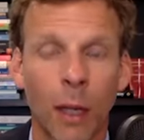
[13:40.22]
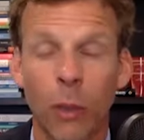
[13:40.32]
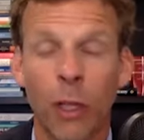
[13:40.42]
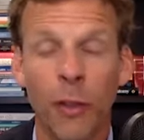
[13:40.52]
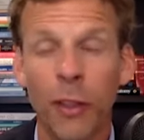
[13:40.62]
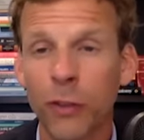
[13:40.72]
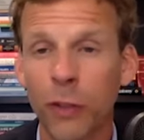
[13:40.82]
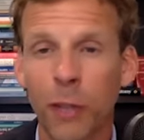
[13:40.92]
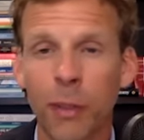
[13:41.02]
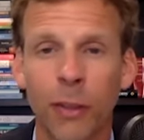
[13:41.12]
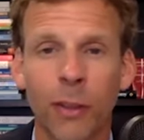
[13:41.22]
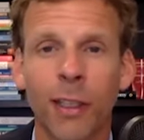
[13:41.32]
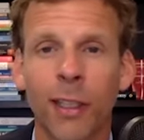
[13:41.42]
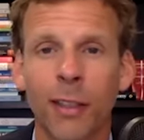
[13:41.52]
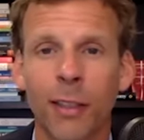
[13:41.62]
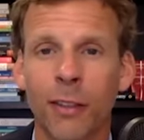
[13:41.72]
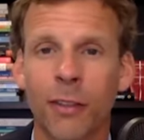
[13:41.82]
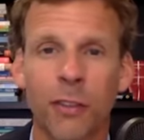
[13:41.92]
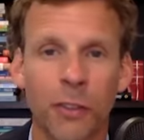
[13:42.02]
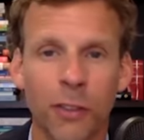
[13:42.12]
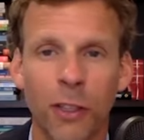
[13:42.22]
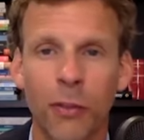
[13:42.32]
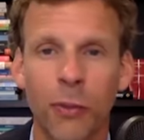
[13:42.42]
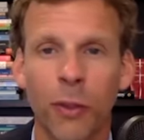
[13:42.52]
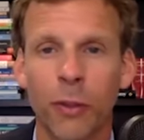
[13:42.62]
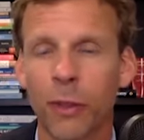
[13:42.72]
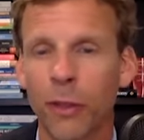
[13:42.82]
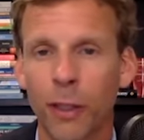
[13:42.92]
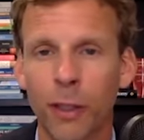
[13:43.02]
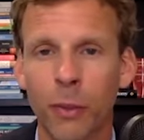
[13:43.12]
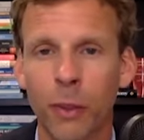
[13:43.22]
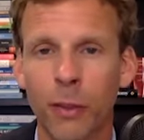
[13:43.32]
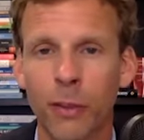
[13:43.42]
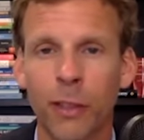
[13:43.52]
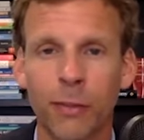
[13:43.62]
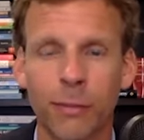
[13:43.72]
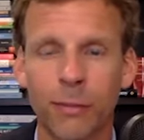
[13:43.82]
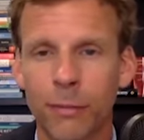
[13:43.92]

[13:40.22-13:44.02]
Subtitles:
Well, I think so. I'm kind of looking at it like this is the software to run the hardware. Is that